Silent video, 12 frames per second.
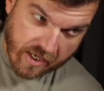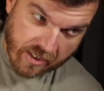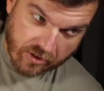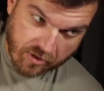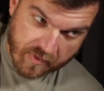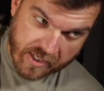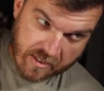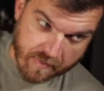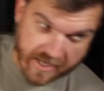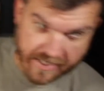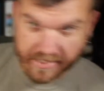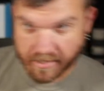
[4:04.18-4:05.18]
and illuminate the
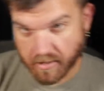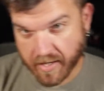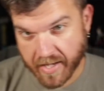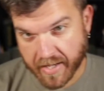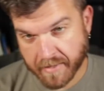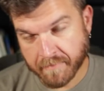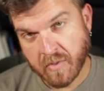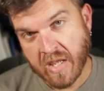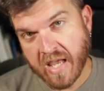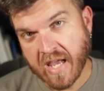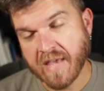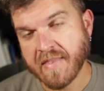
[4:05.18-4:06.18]
back of your head,
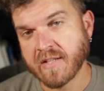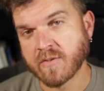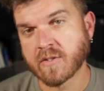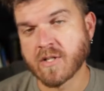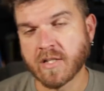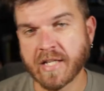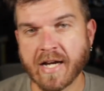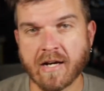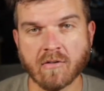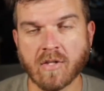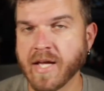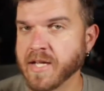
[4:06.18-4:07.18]
and that's what's called a
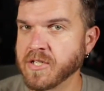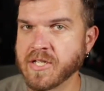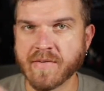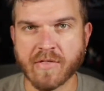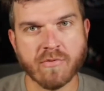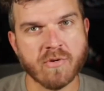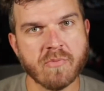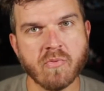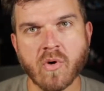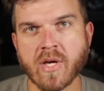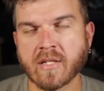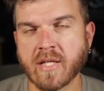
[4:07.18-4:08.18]
hair light. You have a
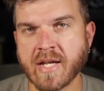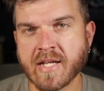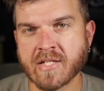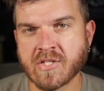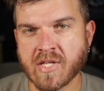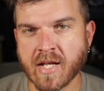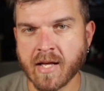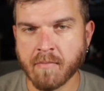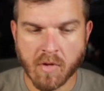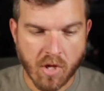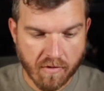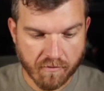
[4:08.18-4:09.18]
3-point lighting
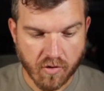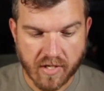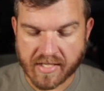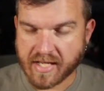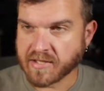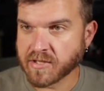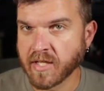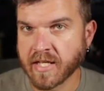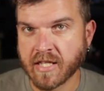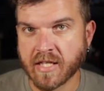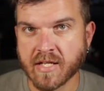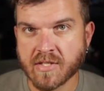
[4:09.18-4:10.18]
setup for a desk like
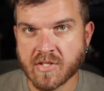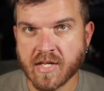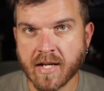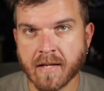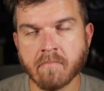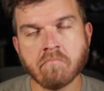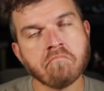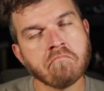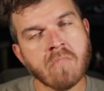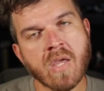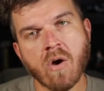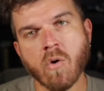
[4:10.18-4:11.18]
this setup,
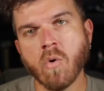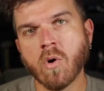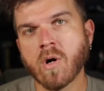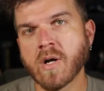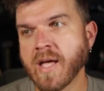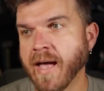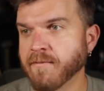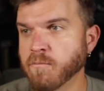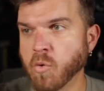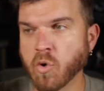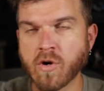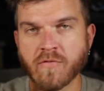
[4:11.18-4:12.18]
or have
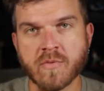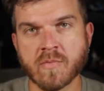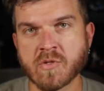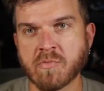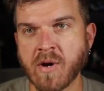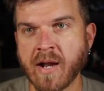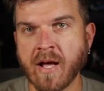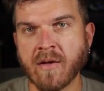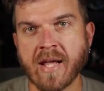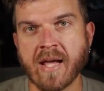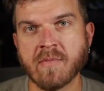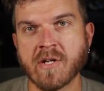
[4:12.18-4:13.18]
more of them spread
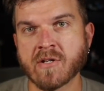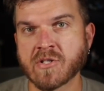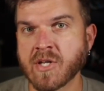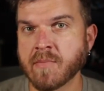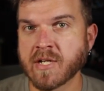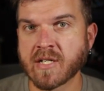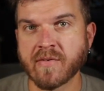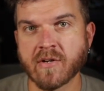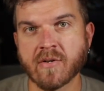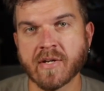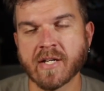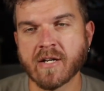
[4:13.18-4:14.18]
out aimed at your subject if you're
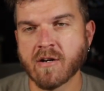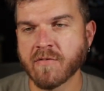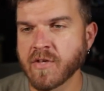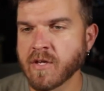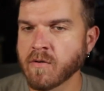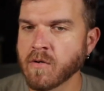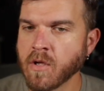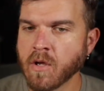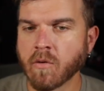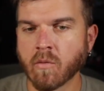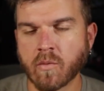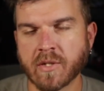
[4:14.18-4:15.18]
doing an interview.
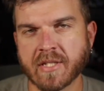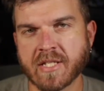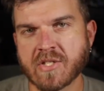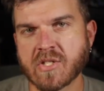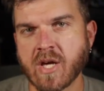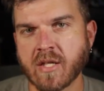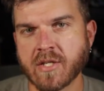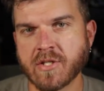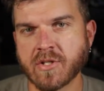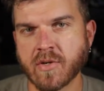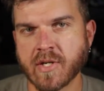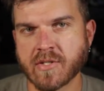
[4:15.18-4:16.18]
Really solid
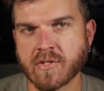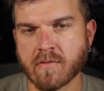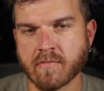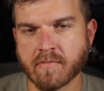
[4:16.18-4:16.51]
choice.